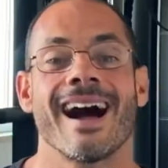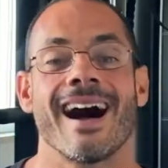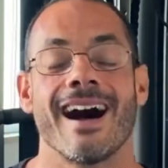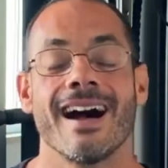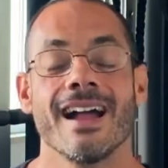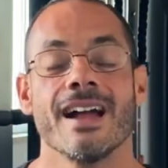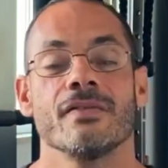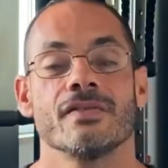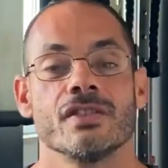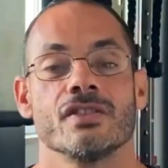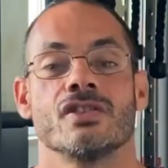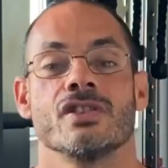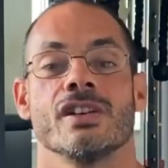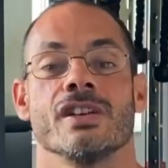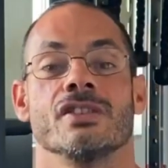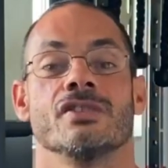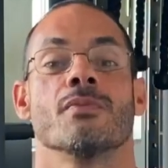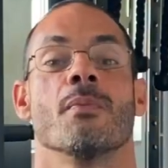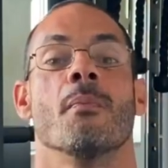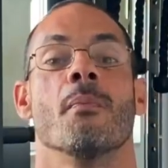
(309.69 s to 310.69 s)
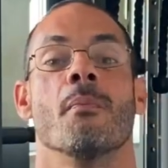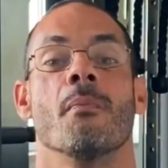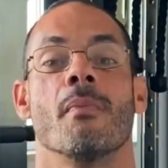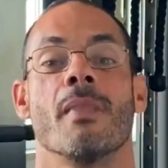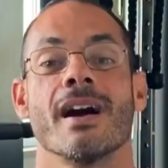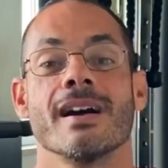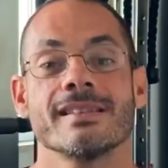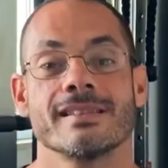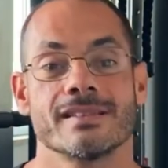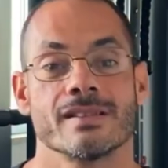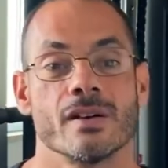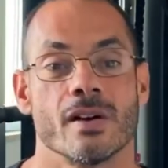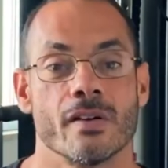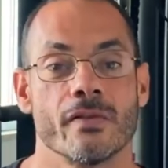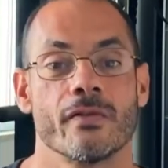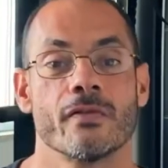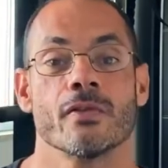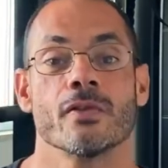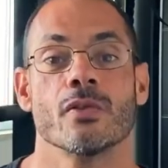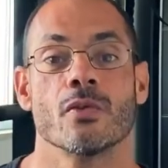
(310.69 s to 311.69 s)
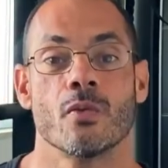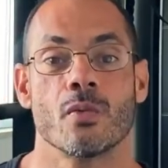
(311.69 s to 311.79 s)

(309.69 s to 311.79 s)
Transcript: I have to change myself for